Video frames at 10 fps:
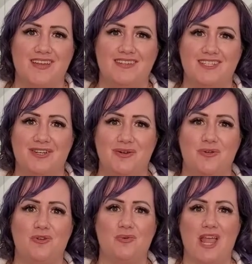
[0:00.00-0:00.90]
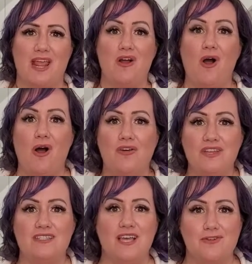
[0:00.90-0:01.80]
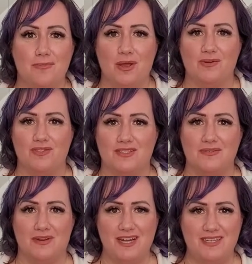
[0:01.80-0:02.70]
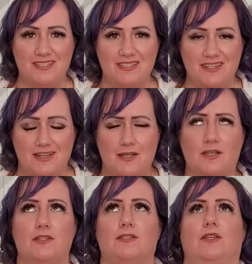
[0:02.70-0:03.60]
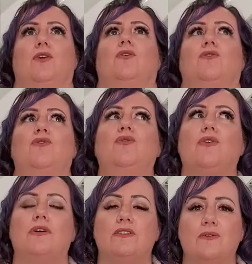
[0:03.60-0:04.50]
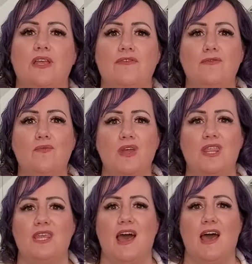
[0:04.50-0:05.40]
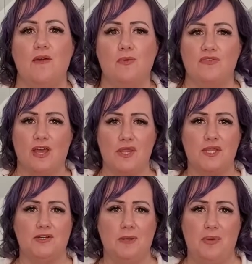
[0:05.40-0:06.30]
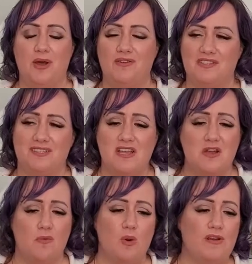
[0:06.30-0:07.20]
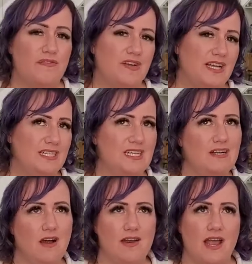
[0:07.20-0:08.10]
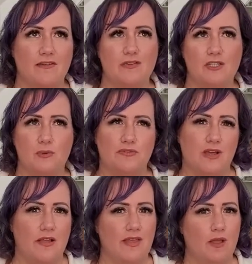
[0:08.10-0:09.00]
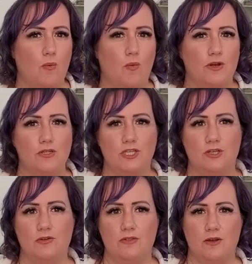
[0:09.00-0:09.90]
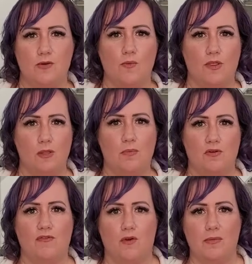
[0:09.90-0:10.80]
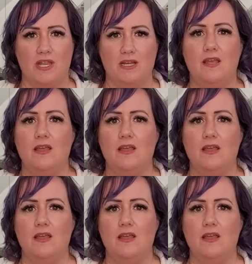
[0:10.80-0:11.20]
to create all these other posts, right? So cool. So even with that, we've got 30 posts. We're finding on average, we've got like 1 or 2 that are really performing